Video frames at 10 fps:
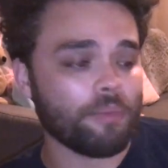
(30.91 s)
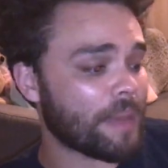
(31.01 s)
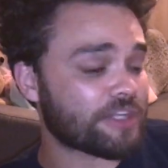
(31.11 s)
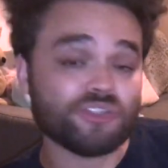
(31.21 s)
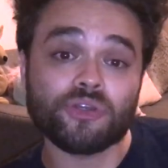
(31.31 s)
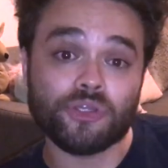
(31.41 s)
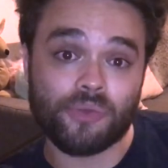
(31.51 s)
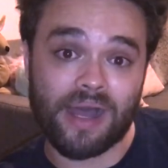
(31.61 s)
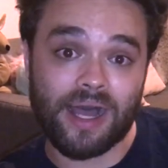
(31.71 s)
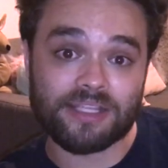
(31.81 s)
Make sure
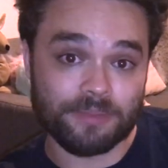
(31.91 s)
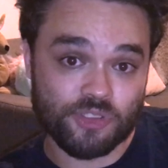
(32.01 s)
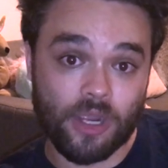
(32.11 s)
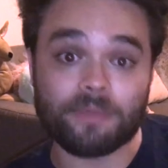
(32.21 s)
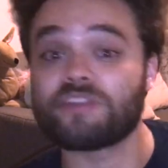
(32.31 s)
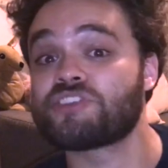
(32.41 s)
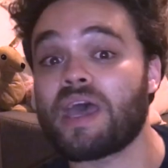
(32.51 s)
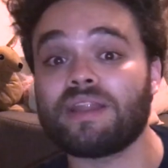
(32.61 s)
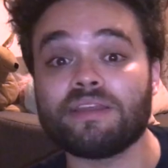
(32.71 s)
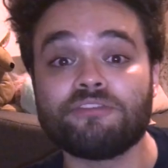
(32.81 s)
you are uh, subscribed to the
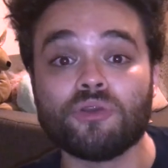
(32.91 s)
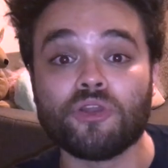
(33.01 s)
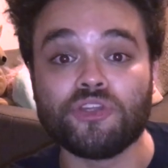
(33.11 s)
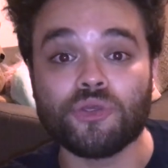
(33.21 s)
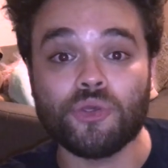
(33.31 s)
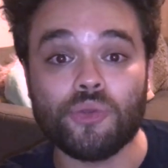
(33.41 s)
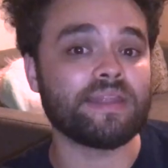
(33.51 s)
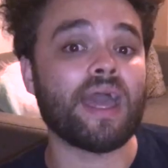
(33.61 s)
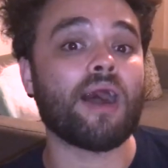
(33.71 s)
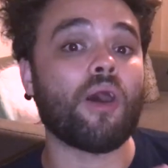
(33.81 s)
channel if you're new.
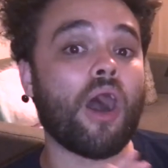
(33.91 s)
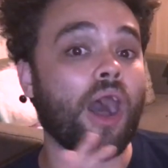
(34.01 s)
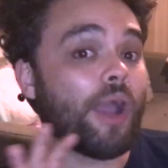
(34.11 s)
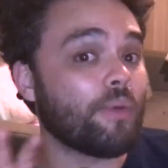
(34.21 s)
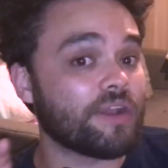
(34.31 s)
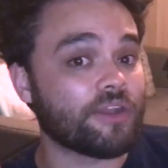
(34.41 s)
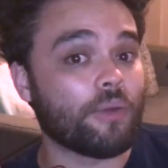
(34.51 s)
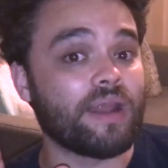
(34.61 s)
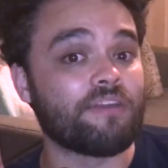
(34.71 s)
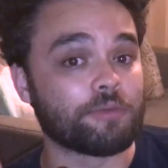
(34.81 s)
Now, I want to know
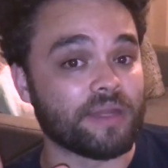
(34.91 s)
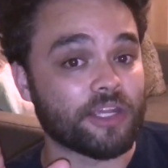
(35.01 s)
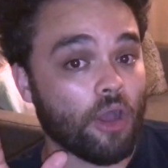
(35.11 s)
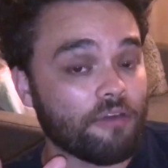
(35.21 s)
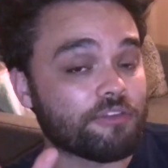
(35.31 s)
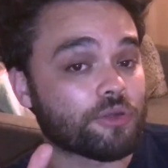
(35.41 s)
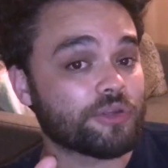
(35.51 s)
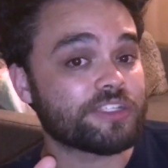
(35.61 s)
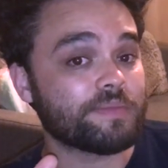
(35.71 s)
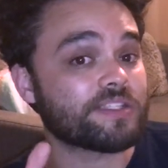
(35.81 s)
what everybody got for
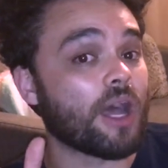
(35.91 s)
Christmas.